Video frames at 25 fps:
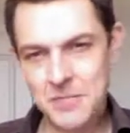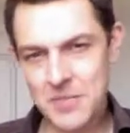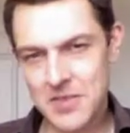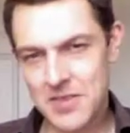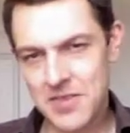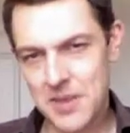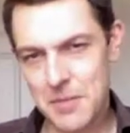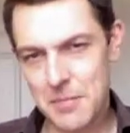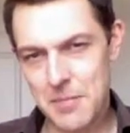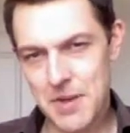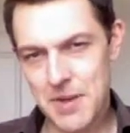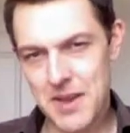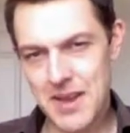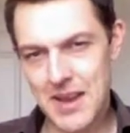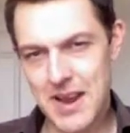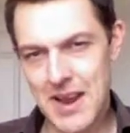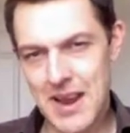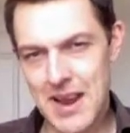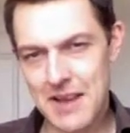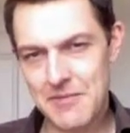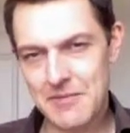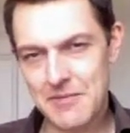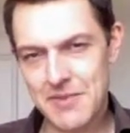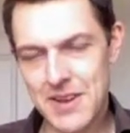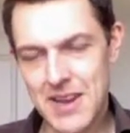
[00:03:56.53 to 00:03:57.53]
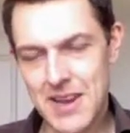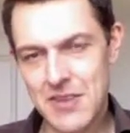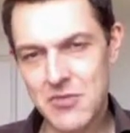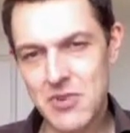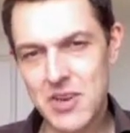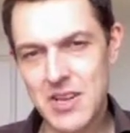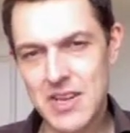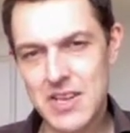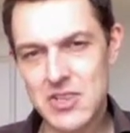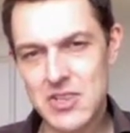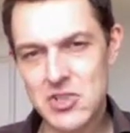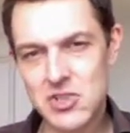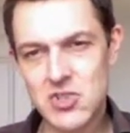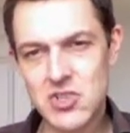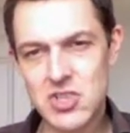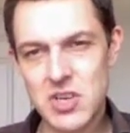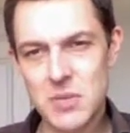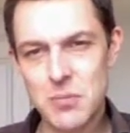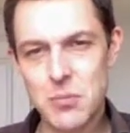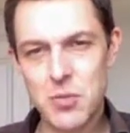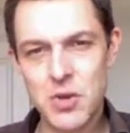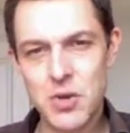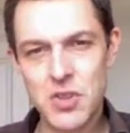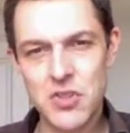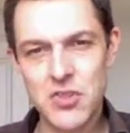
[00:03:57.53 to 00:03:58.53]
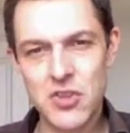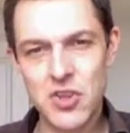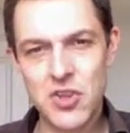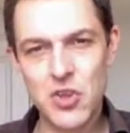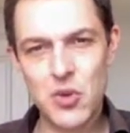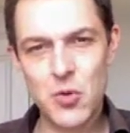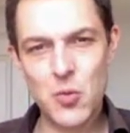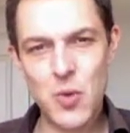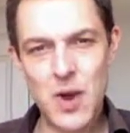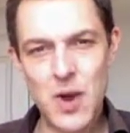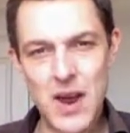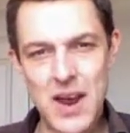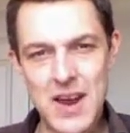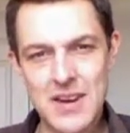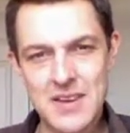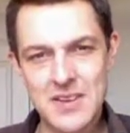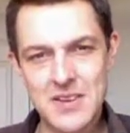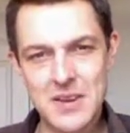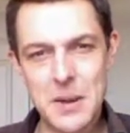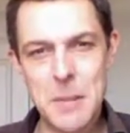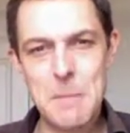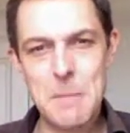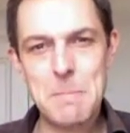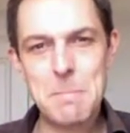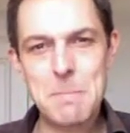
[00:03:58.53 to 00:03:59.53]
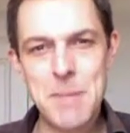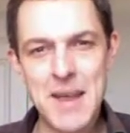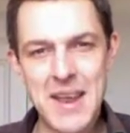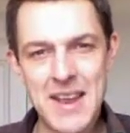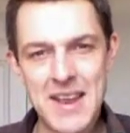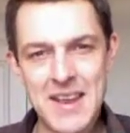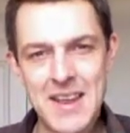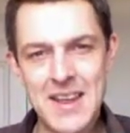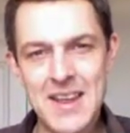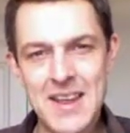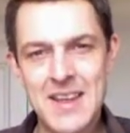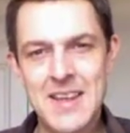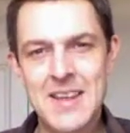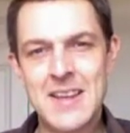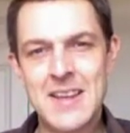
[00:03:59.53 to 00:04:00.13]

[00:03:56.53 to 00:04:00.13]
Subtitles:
they may have a relationship with you and may